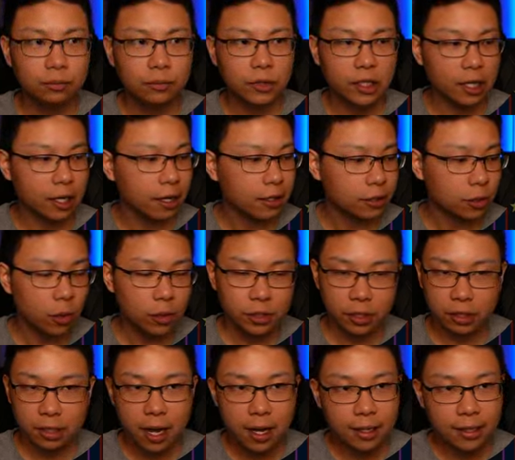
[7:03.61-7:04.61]
Chaos Ores are
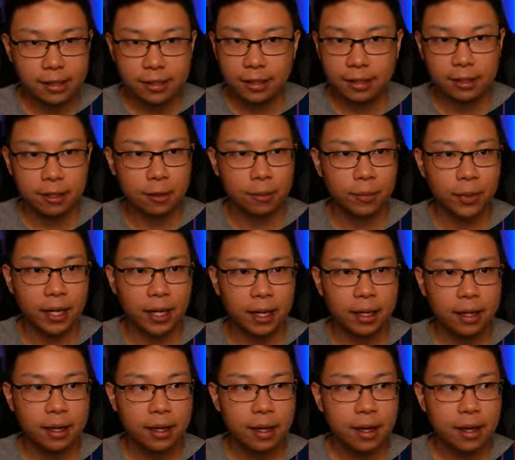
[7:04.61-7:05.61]
not easy to come by
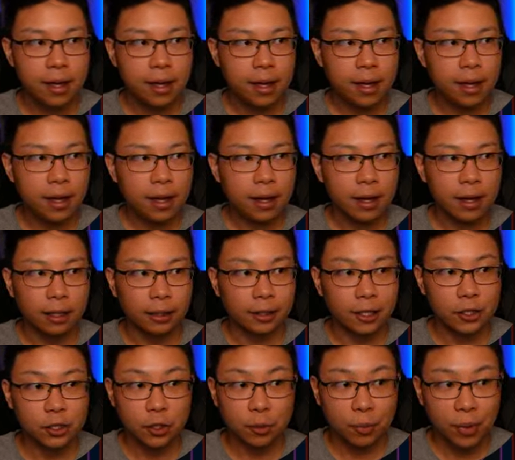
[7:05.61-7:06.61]

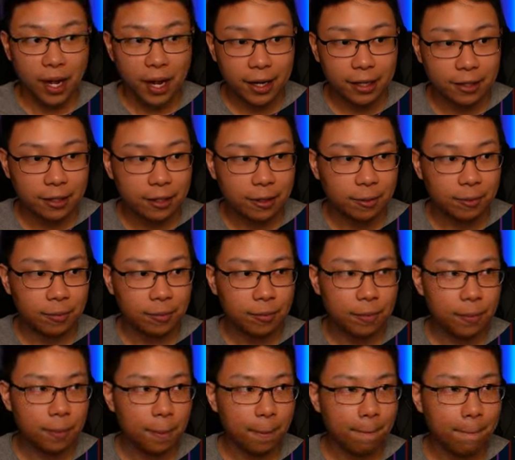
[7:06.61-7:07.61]
unless you're buying them
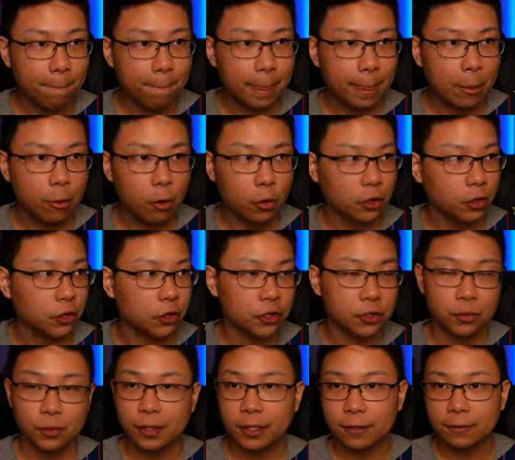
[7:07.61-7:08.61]
or you're just
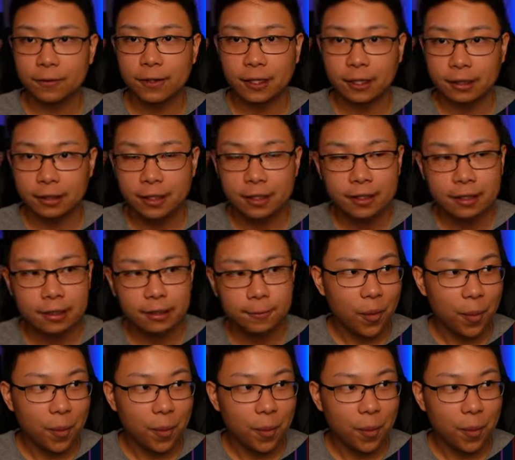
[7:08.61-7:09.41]
really fucking lucky.